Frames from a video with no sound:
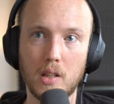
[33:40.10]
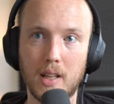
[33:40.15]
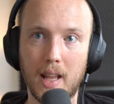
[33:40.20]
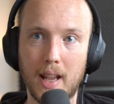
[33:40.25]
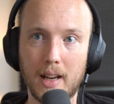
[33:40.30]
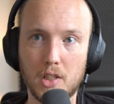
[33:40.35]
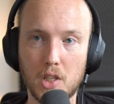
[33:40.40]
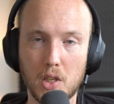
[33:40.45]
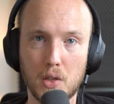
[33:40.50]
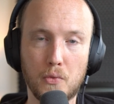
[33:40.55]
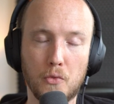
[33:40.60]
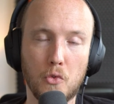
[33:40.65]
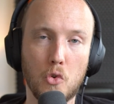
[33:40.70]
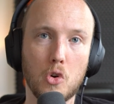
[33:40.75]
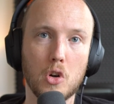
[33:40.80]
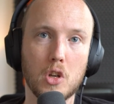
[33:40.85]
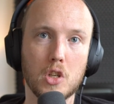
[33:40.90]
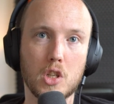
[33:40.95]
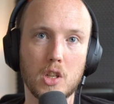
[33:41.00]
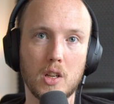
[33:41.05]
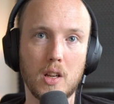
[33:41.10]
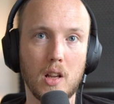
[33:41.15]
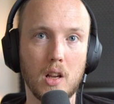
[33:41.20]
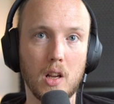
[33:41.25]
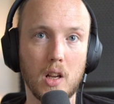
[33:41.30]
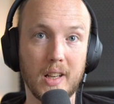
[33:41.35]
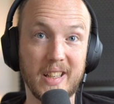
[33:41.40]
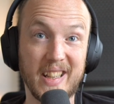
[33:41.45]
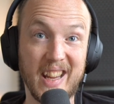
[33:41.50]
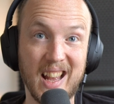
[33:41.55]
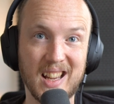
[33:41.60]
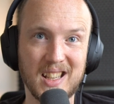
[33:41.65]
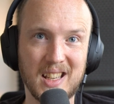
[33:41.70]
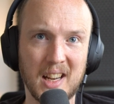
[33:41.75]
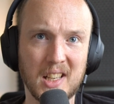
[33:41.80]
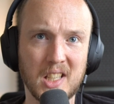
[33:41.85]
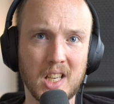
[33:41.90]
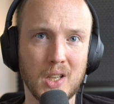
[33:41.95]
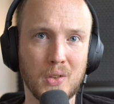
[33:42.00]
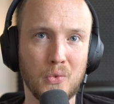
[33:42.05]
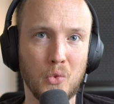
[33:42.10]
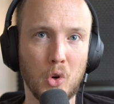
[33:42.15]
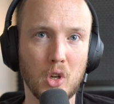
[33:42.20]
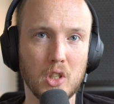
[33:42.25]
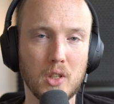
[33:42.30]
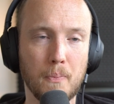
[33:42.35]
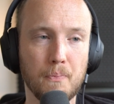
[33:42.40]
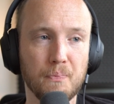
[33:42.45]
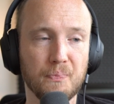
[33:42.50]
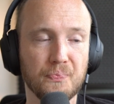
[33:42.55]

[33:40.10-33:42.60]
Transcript: access force, gas access force.